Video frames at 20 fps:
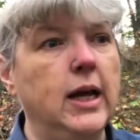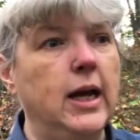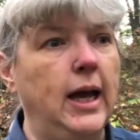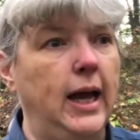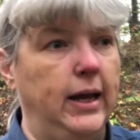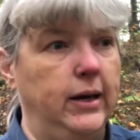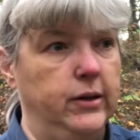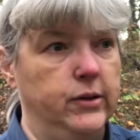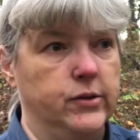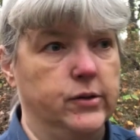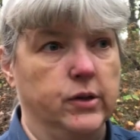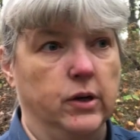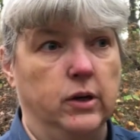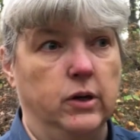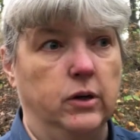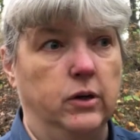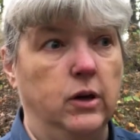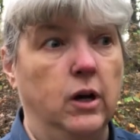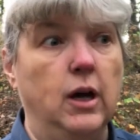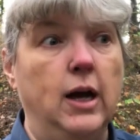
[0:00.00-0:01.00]
and it's
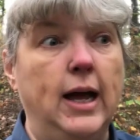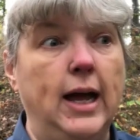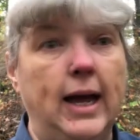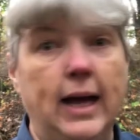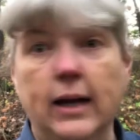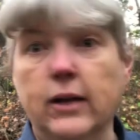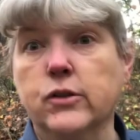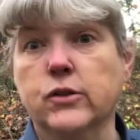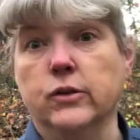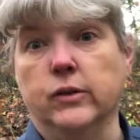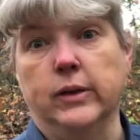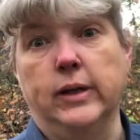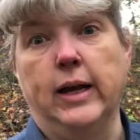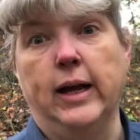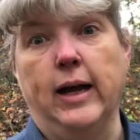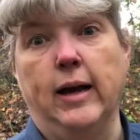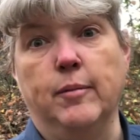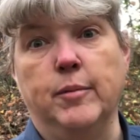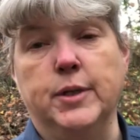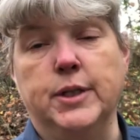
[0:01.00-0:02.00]
on excellent
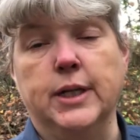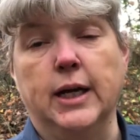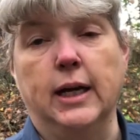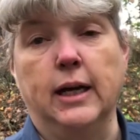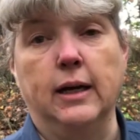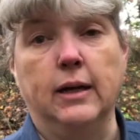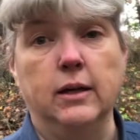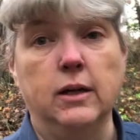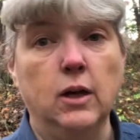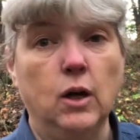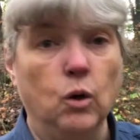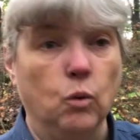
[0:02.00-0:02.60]
habitat